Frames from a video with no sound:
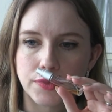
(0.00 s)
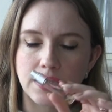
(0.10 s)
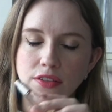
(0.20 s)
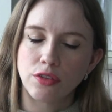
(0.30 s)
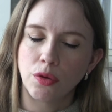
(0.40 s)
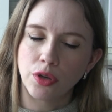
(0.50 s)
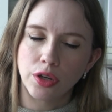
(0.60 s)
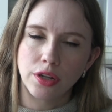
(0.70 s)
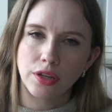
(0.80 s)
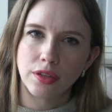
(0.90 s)
It's so
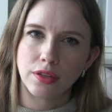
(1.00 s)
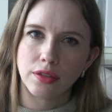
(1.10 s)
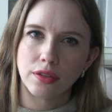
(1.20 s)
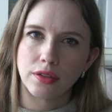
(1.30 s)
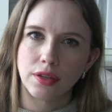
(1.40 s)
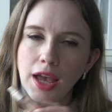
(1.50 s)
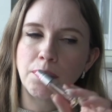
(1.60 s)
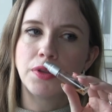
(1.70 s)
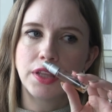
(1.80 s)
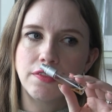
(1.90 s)
good. I
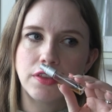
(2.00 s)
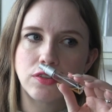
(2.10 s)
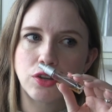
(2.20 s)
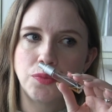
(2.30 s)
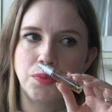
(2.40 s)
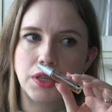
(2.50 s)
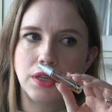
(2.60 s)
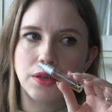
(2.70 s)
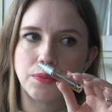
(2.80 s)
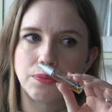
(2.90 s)
believe this could
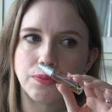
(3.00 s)
be